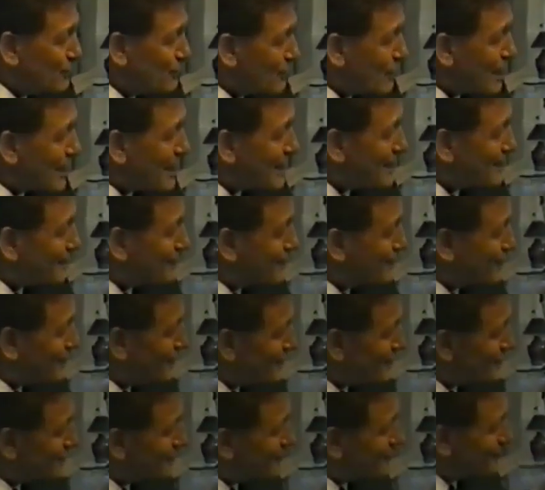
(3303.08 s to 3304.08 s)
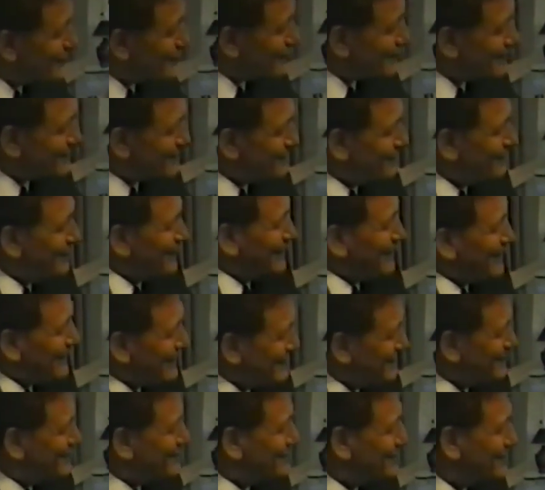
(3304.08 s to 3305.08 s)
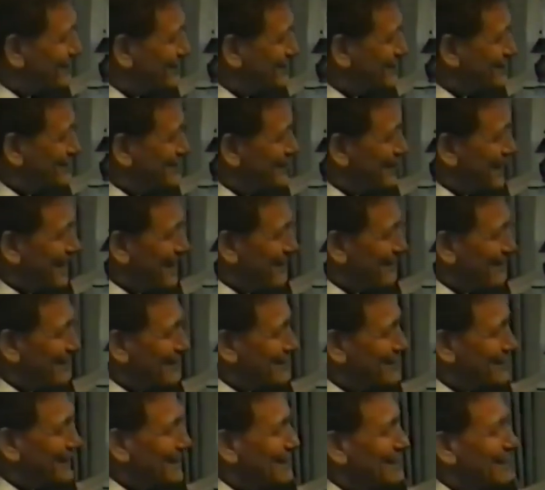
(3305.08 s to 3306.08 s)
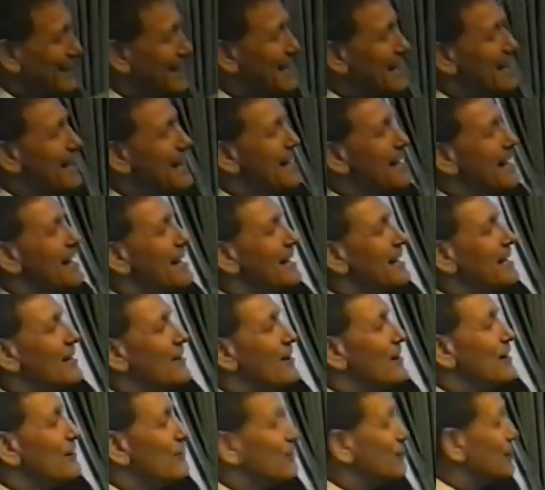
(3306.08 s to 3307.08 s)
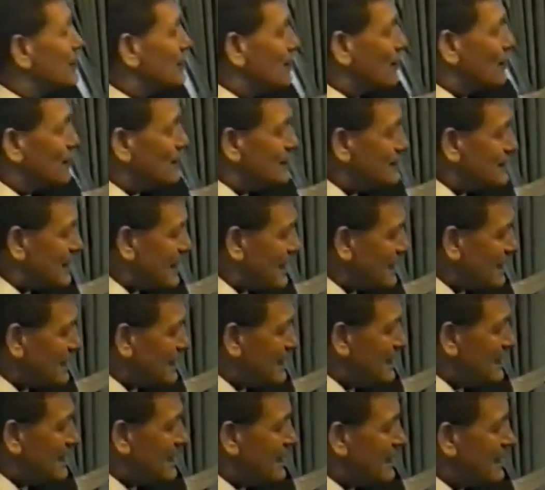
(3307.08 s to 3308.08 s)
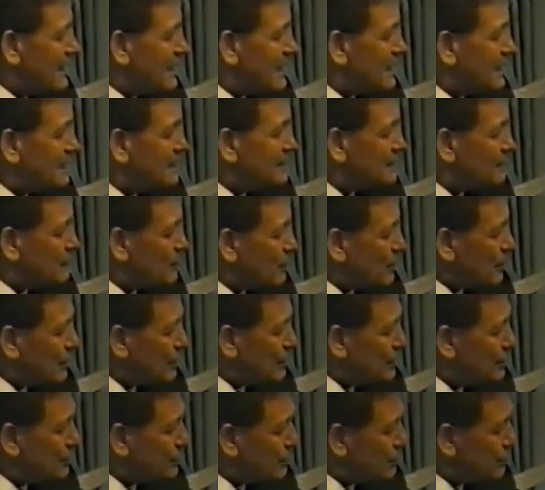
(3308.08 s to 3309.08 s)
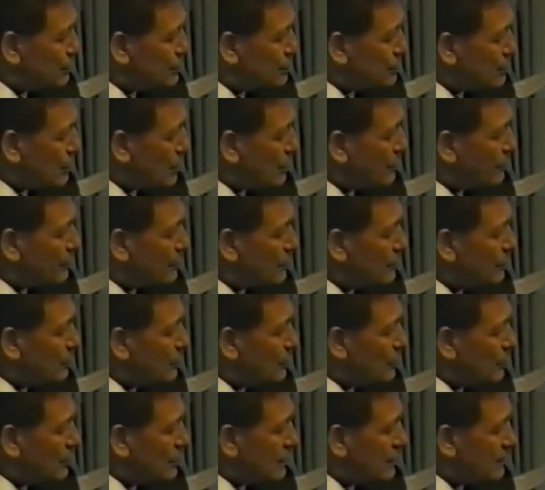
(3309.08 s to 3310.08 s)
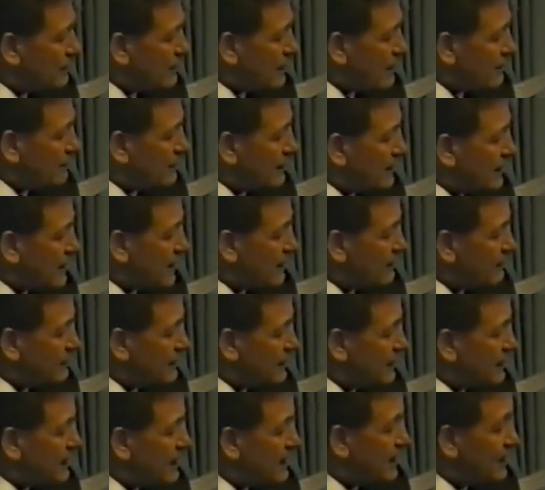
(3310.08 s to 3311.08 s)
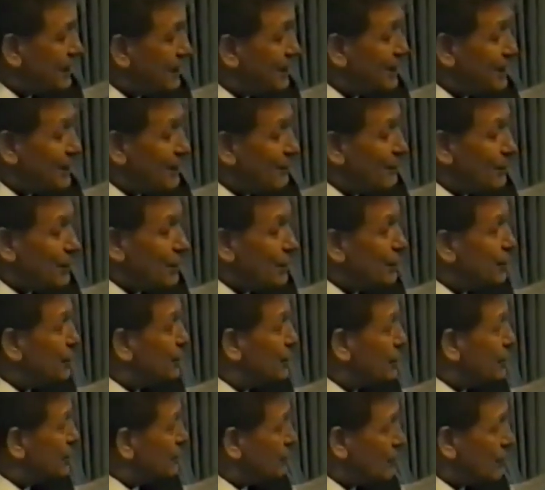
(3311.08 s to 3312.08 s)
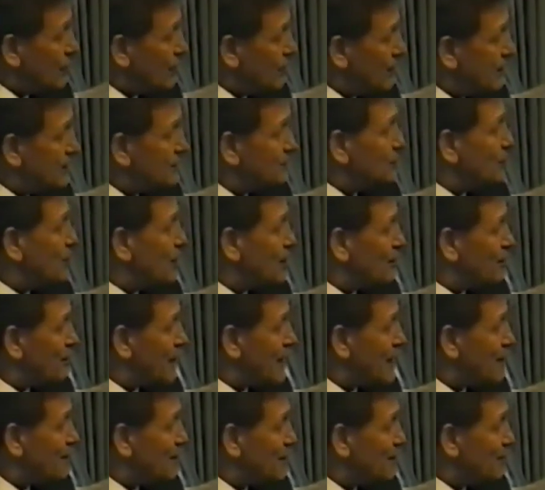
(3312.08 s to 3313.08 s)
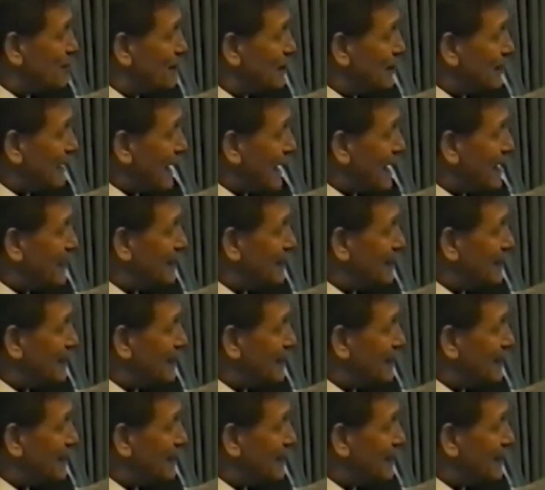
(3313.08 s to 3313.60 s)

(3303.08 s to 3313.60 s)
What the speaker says: grave conflict of interest now, he said, and I realised that. And he said, Brian, you should resign from the board of your public company. And I don't want to hurt mine. That's my baby, Peter.